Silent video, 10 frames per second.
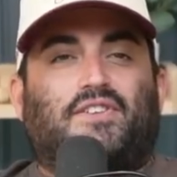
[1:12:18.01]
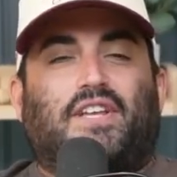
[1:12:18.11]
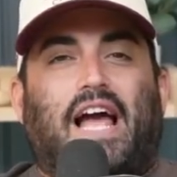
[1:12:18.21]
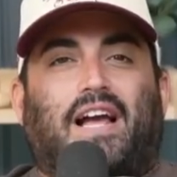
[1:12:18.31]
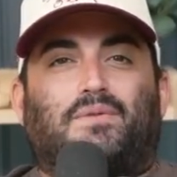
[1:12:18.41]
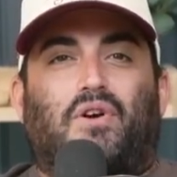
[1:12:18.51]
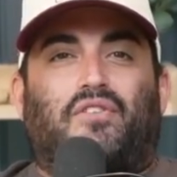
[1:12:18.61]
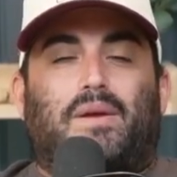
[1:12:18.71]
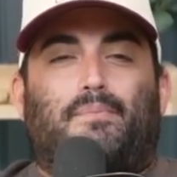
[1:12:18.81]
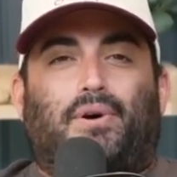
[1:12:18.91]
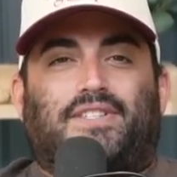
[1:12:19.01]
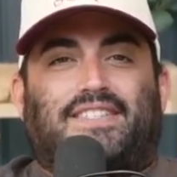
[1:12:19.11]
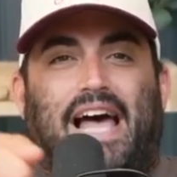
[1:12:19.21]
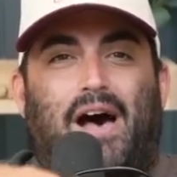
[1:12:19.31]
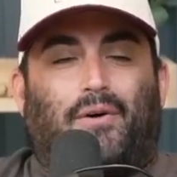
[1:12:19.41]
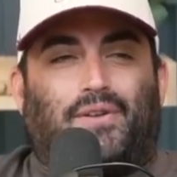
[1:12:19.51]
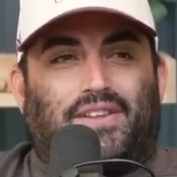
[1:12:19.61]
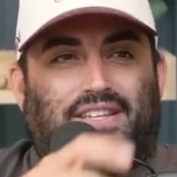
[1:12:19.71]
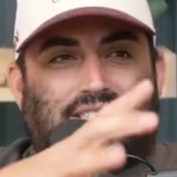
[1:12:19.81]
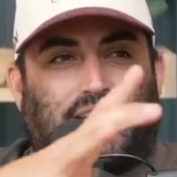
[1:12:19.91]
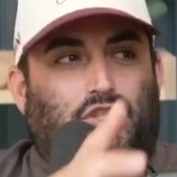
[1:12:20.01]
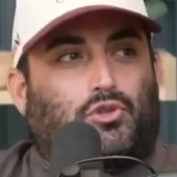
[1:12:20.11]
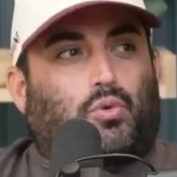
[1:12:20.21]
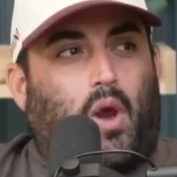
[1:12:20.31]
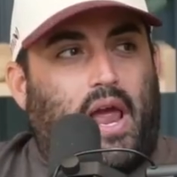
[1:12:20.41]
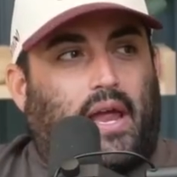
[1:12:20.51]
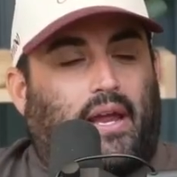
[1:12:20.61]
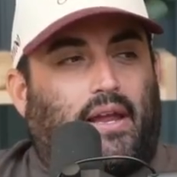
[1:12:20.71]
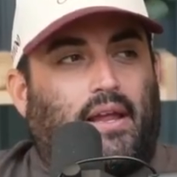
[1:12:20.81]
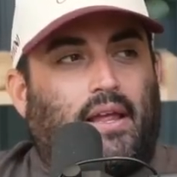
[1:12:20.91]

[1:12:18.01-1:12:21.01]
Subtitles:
So the guy comes over and he puts down this like tray.